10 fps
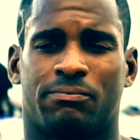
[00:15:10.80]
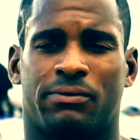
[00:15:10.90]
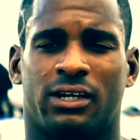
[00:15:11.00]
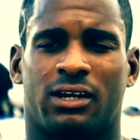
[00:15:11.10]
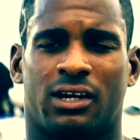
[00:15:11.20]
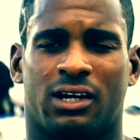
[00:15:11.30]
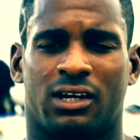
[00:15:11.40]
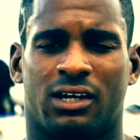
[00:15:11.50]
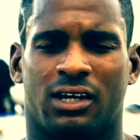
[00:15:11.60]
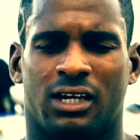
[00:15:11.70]
But
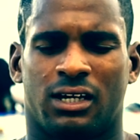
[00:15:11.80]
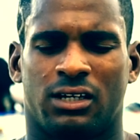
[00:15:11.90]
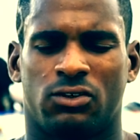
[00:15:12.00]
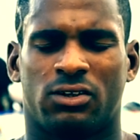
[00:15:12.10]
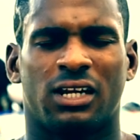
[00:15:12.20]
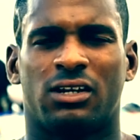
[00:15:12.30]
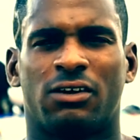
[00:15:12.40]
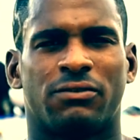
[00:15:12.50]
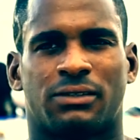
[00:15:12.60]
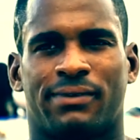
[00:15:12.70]
uh, you get
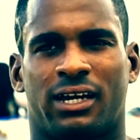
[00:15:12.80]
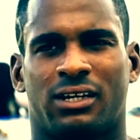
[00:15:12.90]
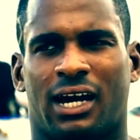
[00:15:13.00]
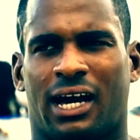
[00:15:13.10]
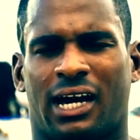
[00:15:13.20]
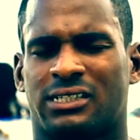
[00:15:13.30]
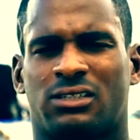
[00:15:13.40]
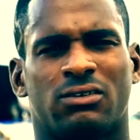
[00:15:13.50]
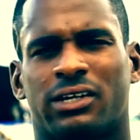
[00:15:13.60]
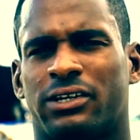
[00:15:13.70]
nervous, man. I, I
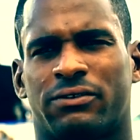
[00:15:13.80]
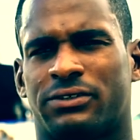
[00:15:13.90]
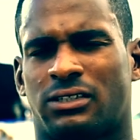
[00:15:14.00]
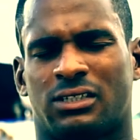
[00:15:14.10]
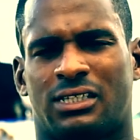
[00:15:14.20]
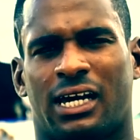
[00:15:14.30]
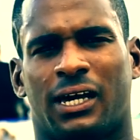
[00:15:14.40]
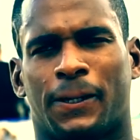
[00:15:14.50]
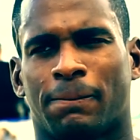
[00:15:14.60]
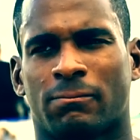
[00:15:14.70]
still get nervous to this
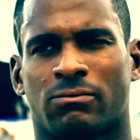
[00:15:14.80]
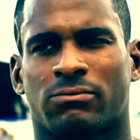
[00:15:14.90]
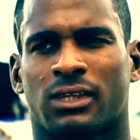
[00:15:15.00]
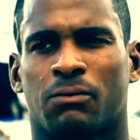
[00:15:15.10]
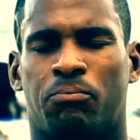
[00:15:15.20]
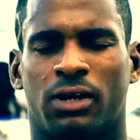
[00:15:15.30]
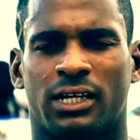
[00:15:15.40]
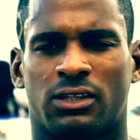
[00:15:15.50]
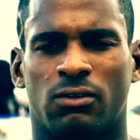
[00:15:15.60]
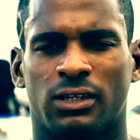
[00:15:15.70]
day.
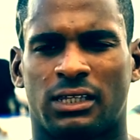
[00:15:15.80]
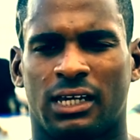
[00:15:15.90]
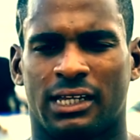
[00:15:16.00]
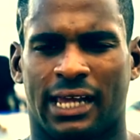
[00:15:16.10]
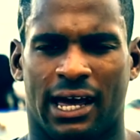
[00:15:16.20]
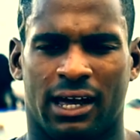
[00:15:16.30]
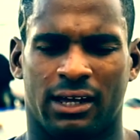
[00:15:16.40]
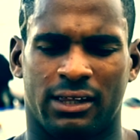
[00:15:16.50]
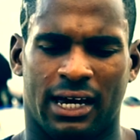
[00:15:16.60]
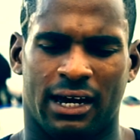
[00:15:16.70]
But the only thing that,
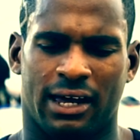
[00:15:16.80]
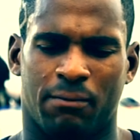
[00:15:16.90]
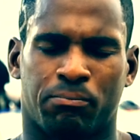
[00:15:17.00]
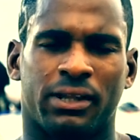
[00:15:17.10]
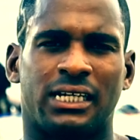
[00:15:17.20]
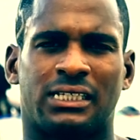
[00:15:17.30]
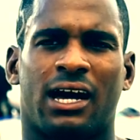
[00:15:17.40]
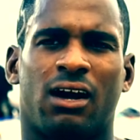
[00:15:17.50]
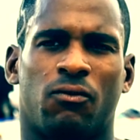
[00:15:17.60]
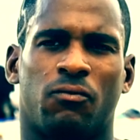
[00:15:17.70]
that plays
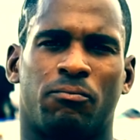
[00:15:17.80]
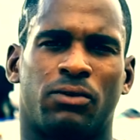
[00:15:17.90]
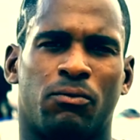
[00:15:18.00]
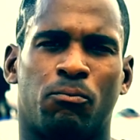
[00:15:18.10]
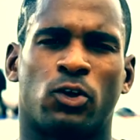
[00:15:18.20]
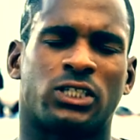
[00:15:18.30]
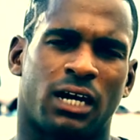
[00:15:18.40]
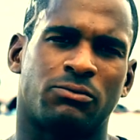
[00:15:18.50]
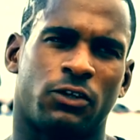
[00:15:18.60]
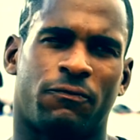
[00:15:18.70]
out the more
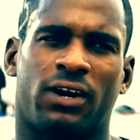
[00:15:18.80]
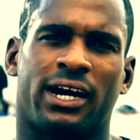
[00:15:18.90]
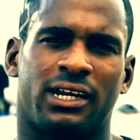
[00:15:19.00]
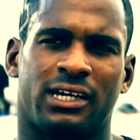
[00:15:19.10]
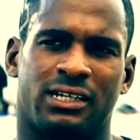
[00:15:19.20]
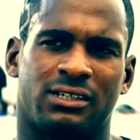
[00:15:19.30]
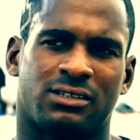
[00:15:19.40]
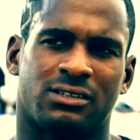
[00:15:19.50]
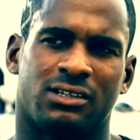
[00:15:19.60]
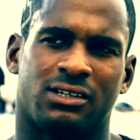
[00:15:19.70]
times you fight is
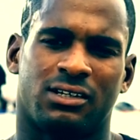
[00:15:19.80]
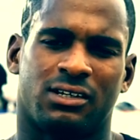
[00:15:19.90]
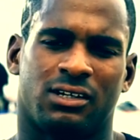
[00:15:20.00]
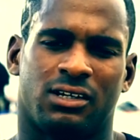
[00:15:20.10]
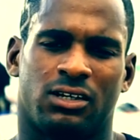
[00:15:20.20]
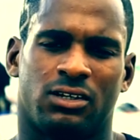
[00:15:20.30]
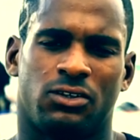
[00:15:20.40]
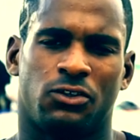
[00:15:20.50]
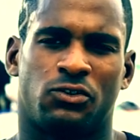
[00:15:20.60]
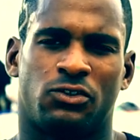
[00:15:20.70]

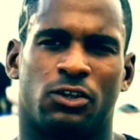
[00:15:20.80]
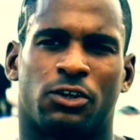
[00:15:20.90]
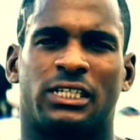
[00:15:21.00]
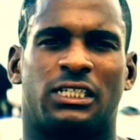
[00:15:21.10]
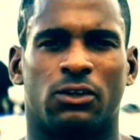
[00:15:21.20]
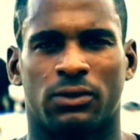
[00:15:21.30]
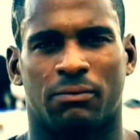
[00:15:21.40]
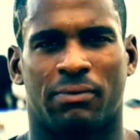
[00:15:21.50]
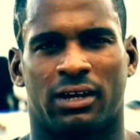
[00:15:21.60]
you learn to deal with it